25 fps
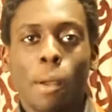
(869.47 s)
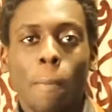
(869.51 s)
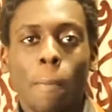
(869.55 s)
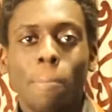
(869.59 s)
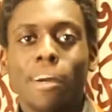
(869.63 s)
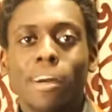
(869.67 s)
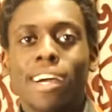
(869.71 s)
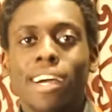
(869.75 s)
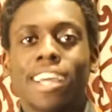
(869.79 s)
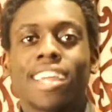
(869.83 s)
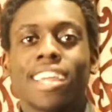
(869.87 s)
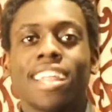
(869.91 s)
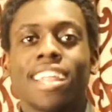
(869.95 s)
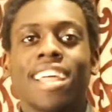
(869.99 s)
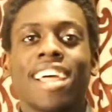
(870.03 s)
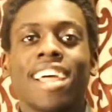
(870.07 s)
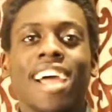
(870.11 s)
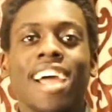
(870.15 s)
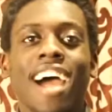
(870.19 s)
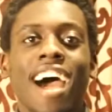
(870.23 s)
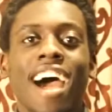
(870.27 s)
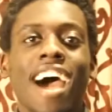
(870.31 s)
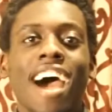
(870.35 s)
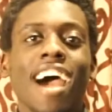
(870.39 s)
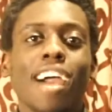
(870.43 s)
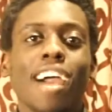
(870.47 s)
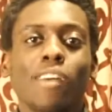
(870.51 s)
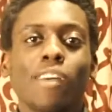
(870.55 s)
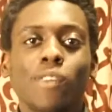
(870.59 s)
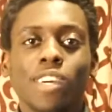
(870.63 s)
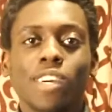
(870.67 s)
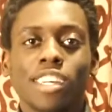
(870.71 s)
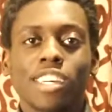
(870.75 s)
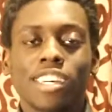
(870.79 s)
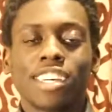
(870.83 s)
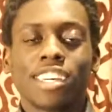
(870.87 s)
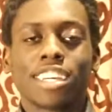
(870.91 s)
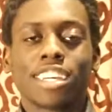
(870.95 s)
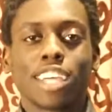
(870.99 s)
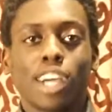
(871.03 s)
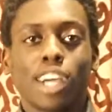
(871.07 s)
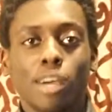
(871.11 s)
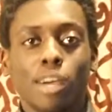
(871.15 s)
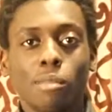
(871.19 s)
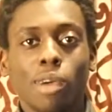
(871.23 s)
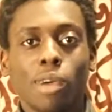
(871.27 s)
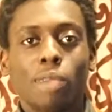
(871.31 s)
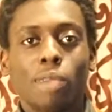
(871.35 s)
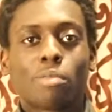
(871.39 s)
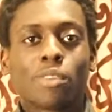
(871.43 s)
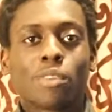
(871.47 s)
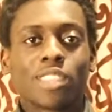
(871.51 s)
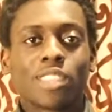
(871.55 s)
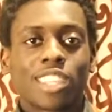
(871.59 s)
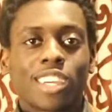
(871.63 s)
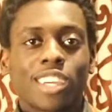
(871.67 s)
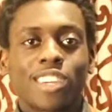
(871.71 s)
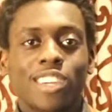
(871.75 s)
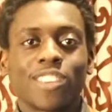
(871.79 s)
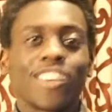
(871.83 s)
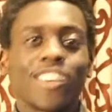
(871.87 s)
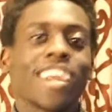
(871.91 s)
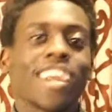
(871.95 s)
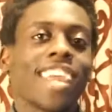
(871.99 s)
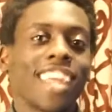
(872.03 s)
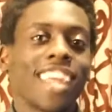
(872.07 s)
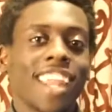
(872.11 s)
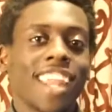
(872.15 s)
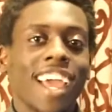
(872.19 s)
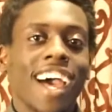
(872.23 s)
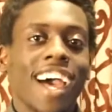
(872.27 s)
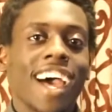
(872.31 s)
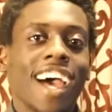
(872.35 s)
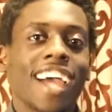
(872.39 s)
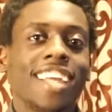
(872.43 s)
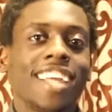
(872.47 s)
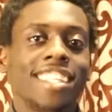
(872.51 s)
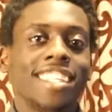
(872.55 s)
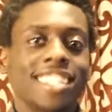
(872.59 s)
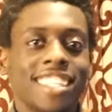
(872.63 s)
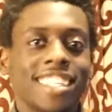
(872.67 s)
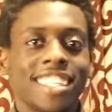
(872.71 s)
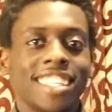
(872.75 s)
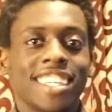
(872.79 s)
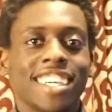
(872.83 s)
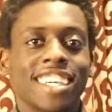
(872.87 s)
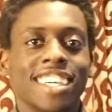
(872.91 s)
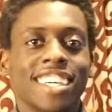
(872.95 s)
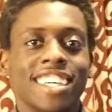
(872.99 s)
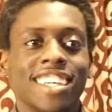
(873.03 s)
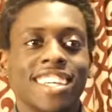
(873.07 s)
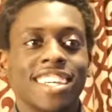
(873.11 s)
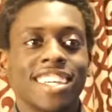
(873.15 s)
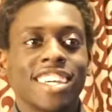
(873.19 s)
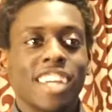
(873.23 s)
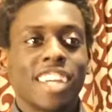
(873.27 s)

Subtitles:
But I will come up with a great idea